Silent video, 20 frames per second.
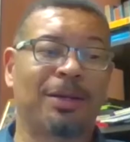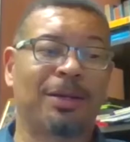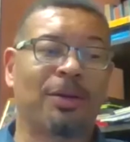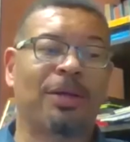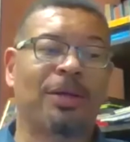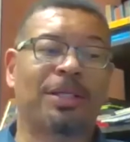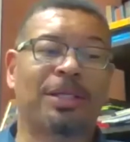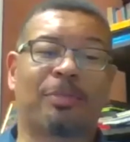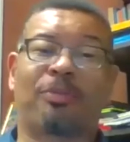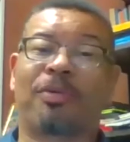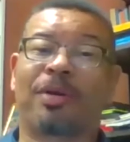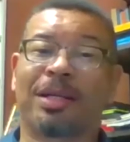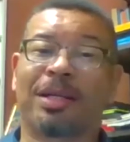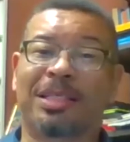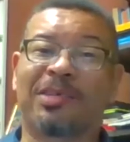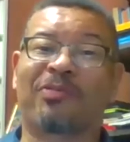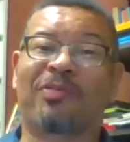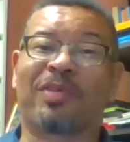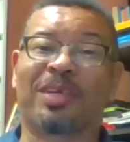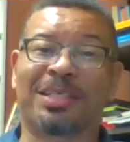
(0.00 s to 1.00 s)
was a pretty
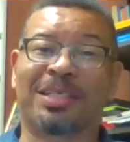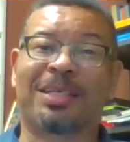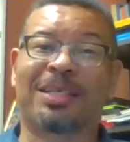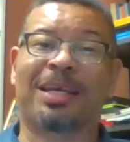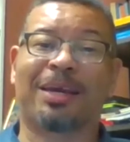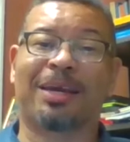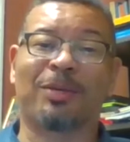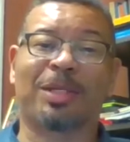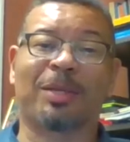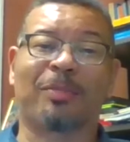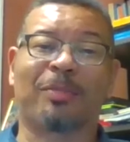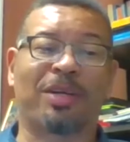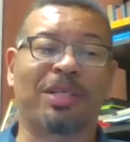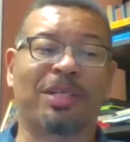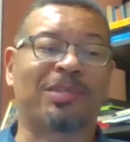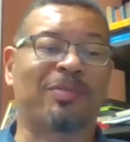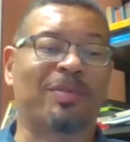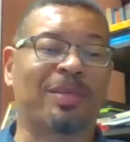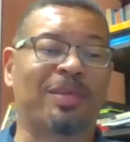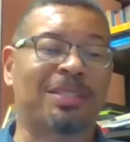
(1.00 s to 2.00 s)

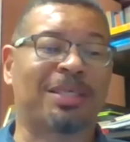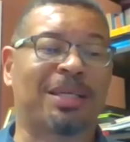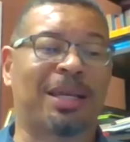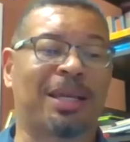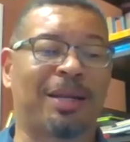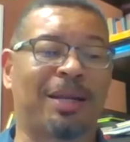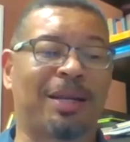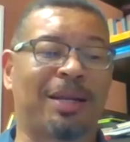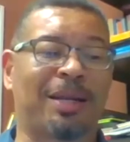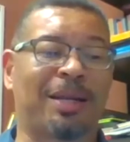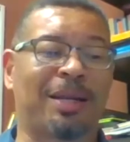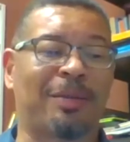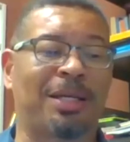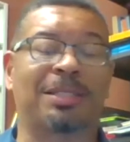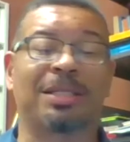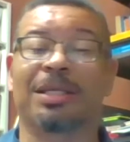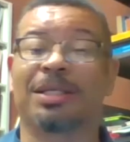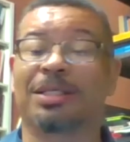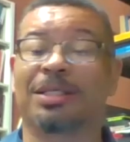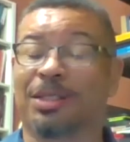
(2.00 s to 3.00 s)
sophisticated
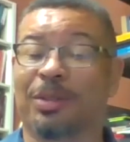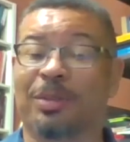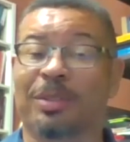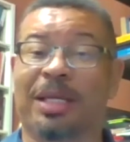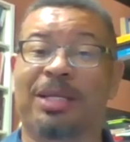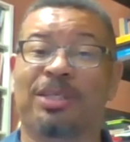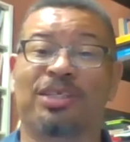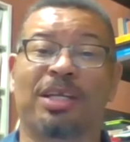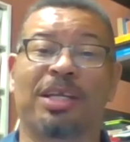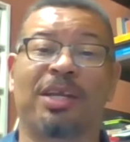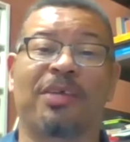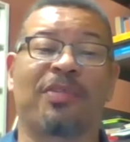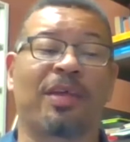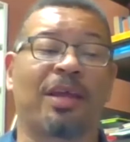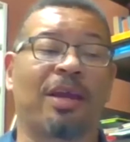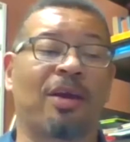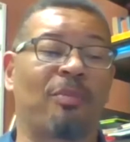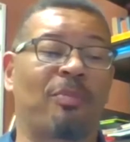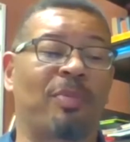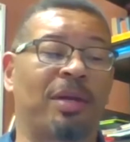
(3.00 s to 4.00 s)
place. So it's ancient
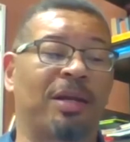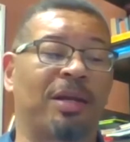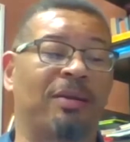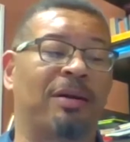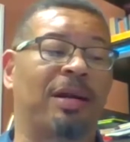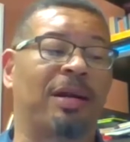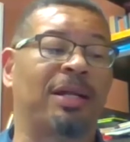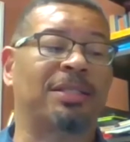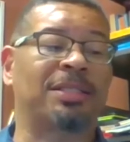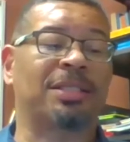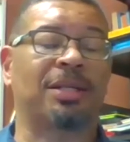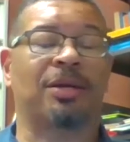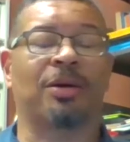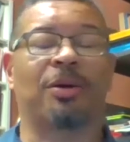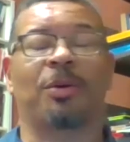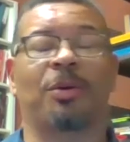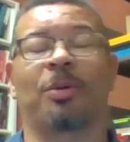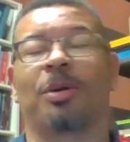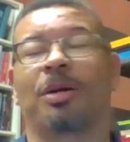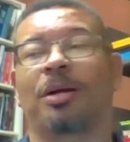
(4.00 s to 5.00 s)
Ethiopia, right?
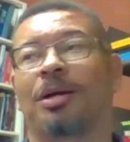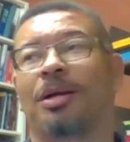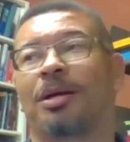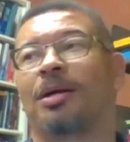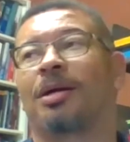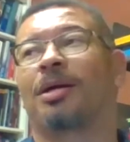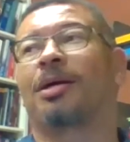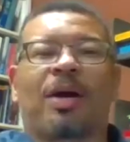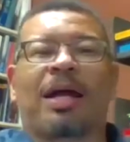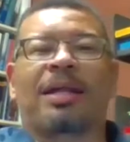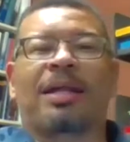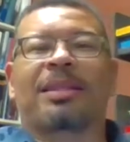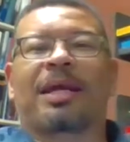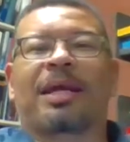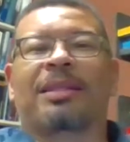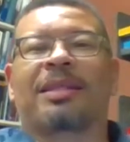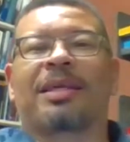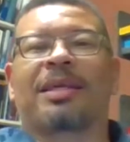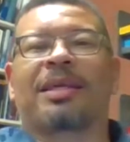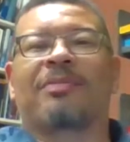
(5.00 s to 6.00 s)
So I
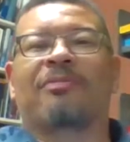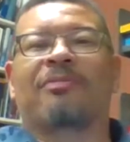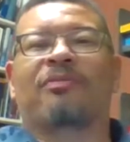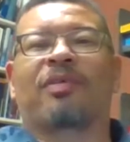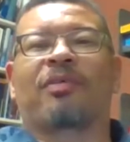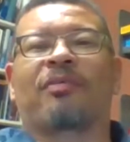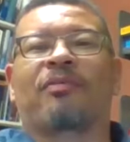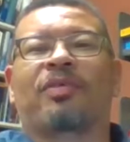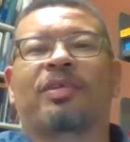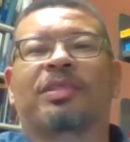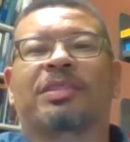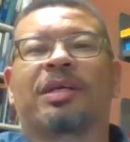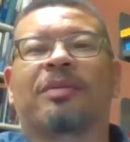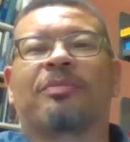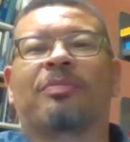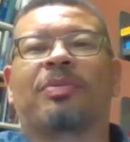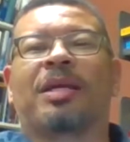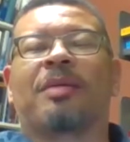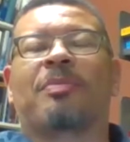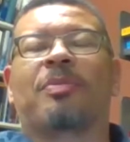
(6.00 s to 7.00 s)
think for some
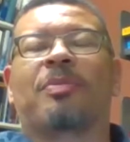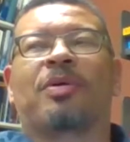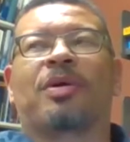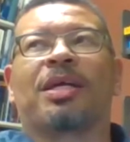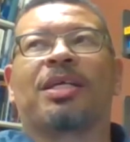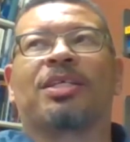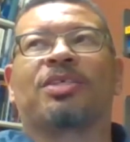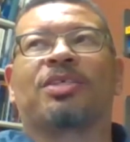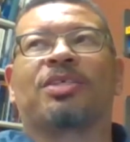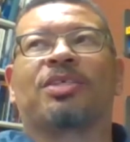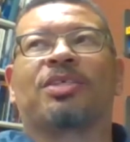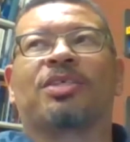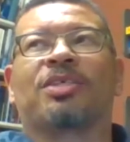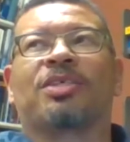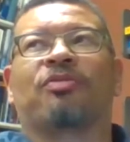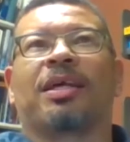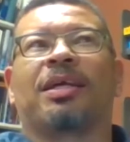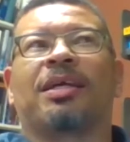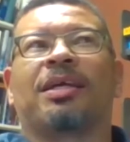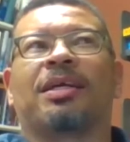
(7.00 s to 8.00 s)
people, it's
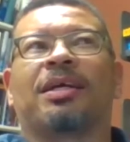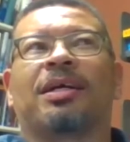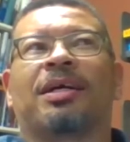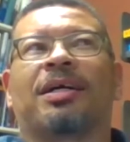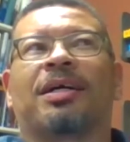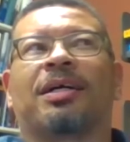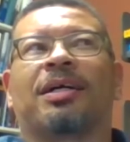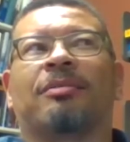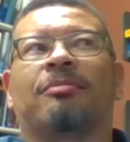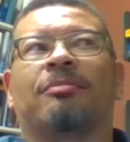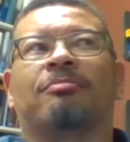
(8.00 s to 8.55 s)
really